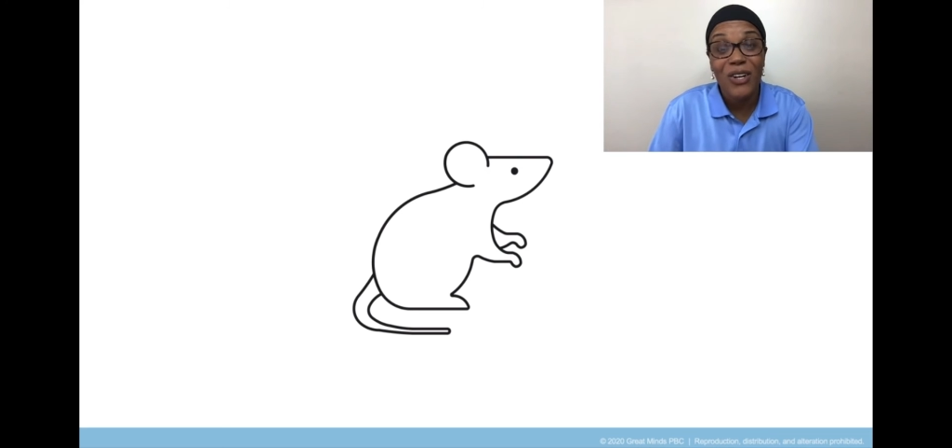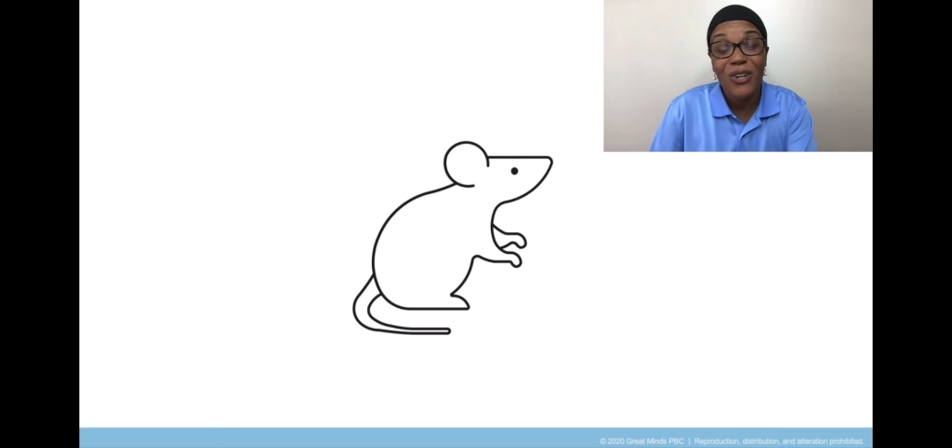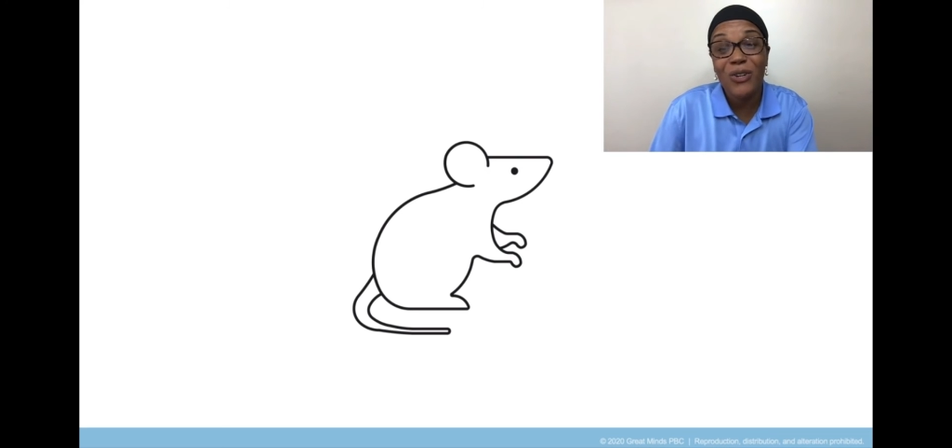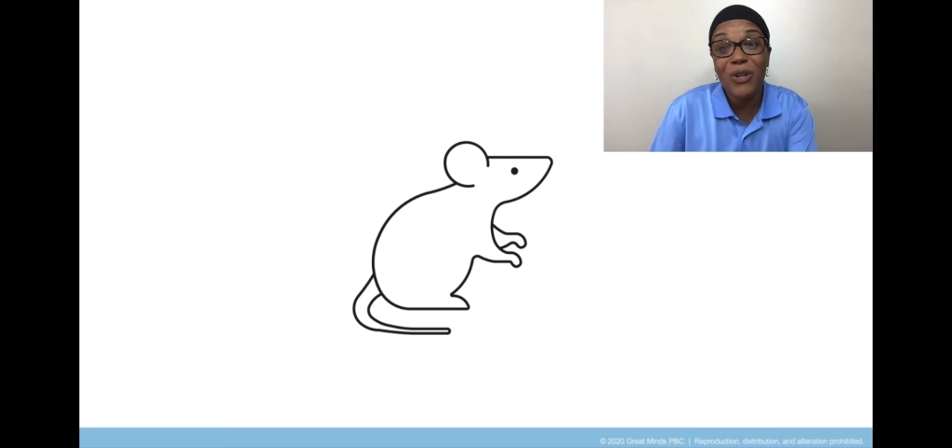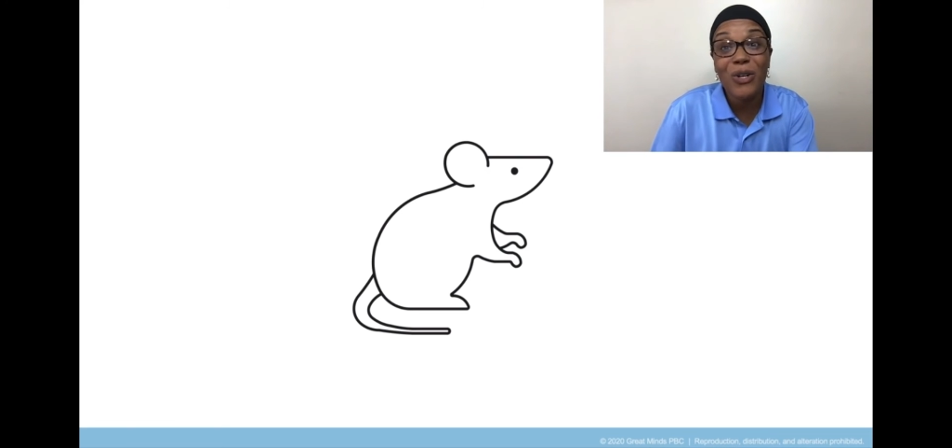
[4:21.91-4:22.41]

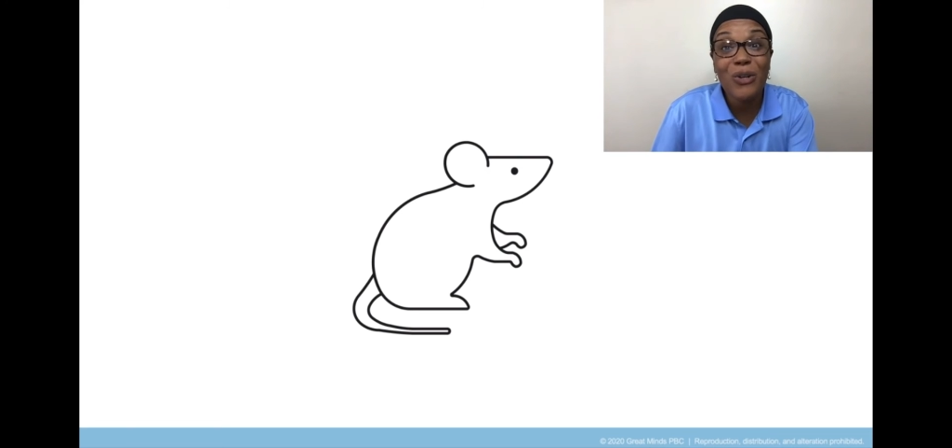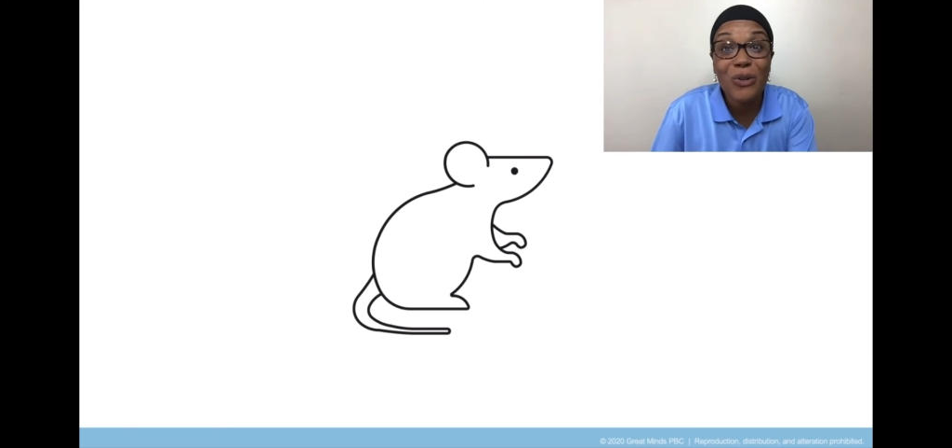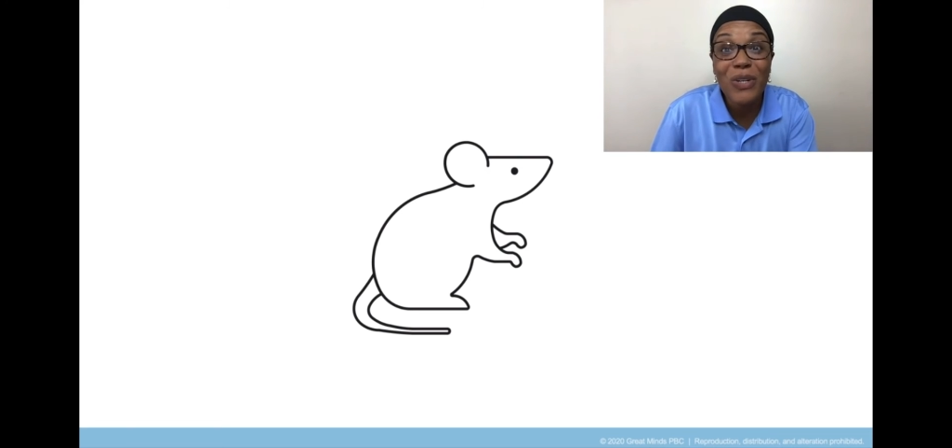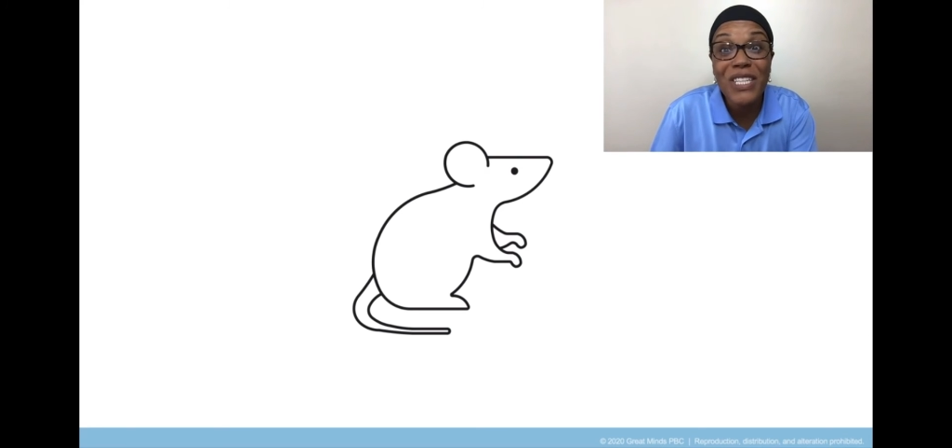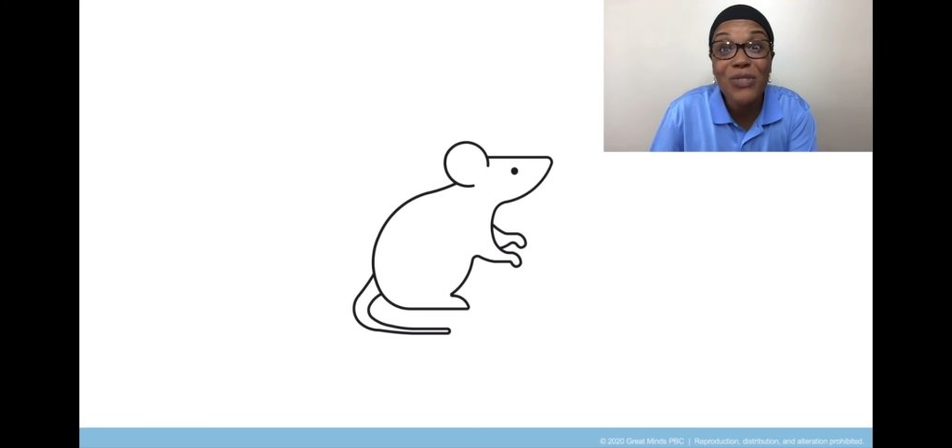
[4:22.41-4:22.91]
or
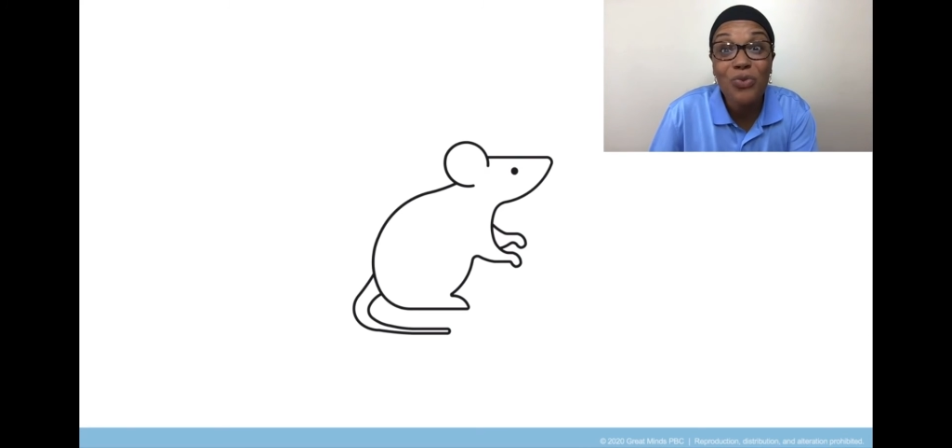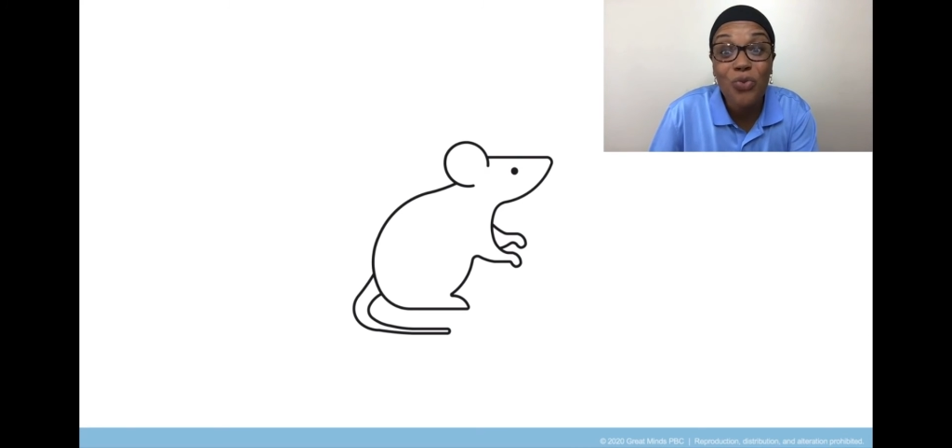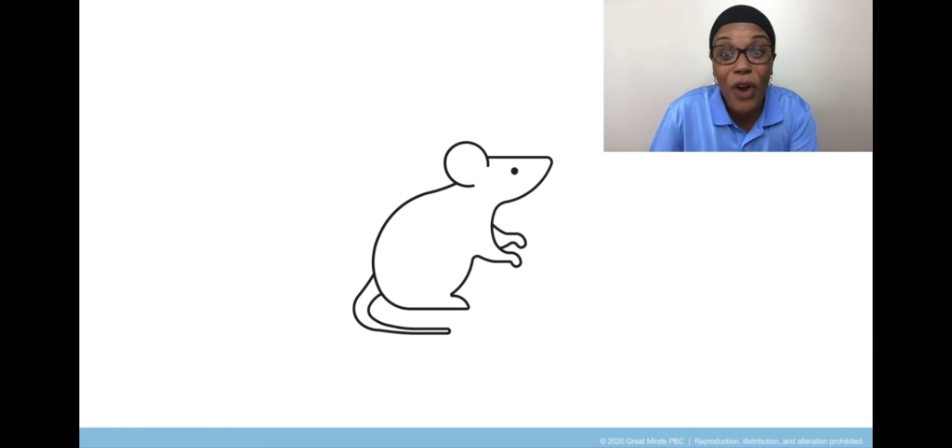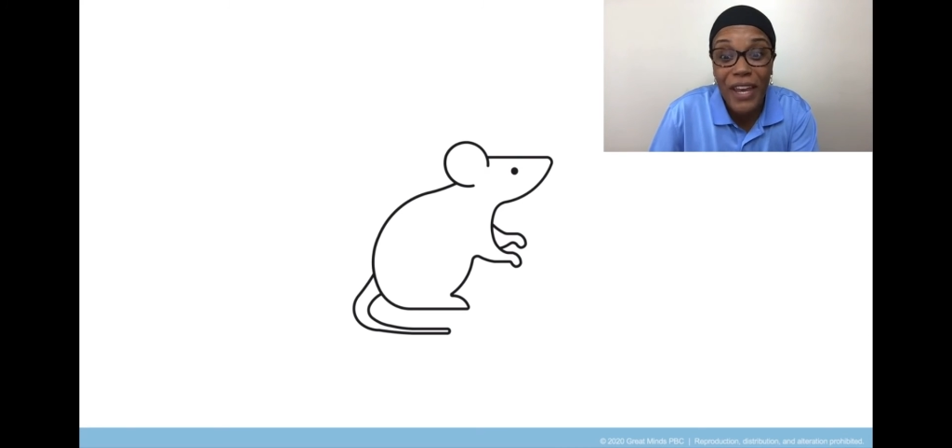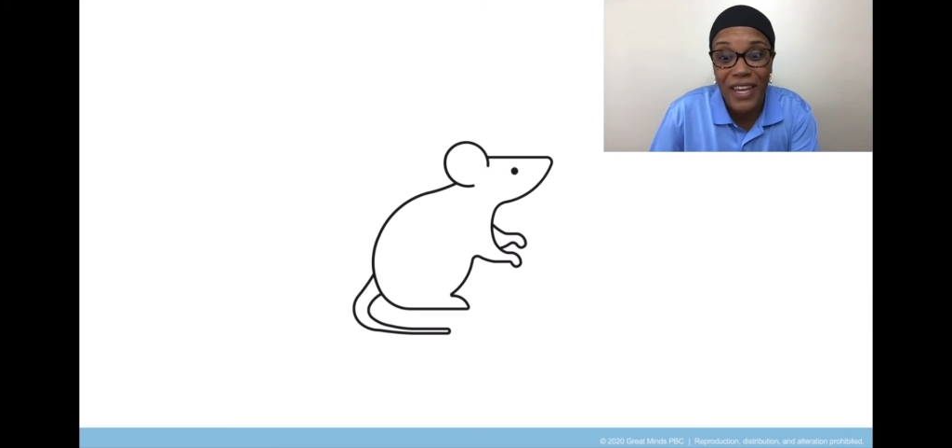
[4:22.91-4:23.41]
who is
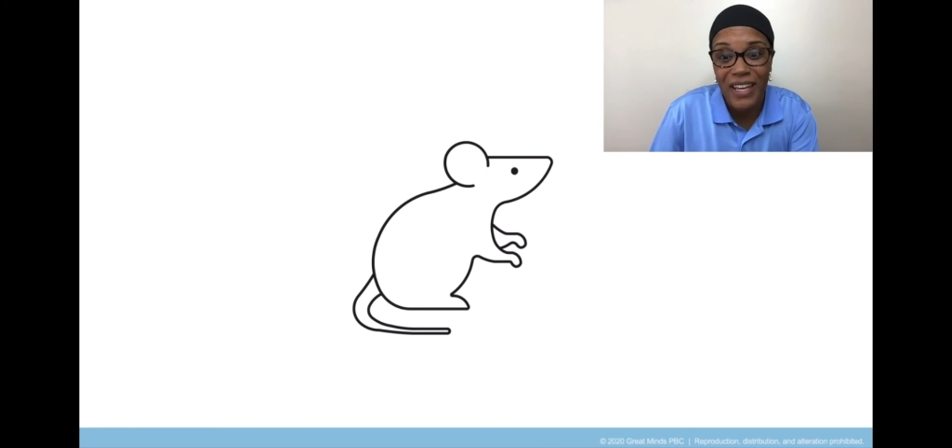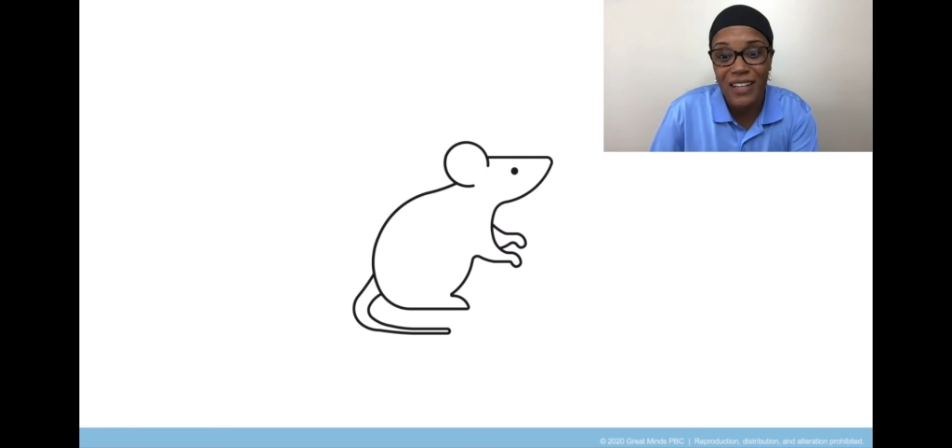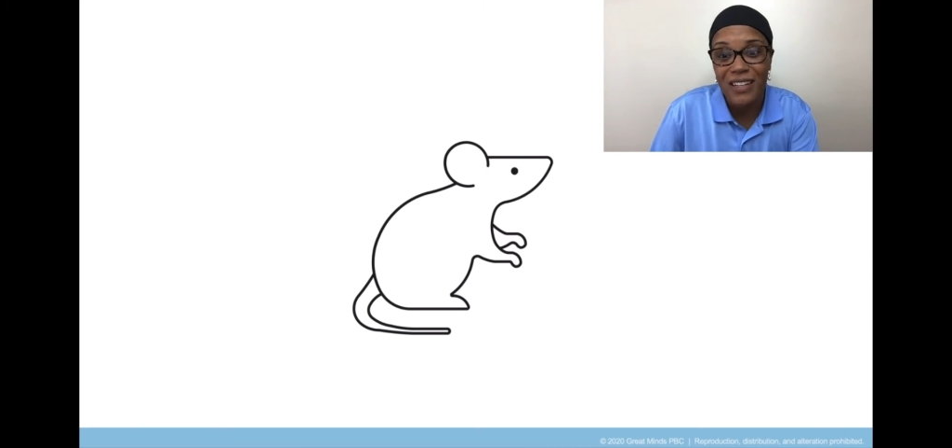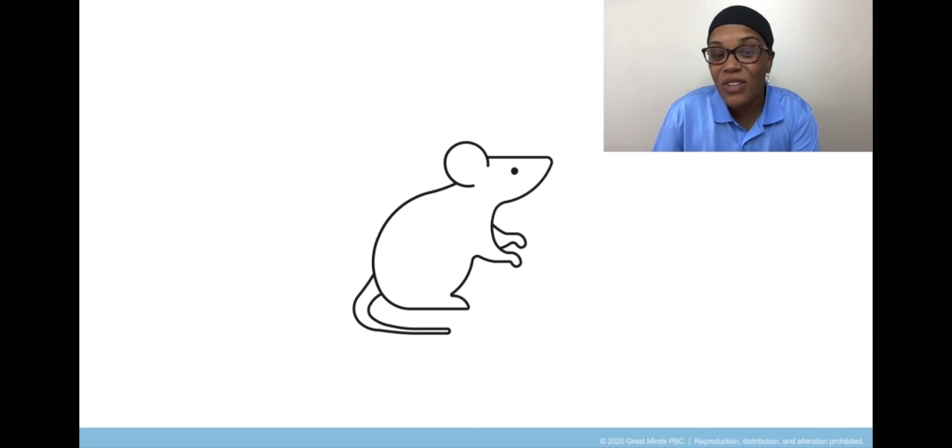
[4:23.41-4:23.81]
running.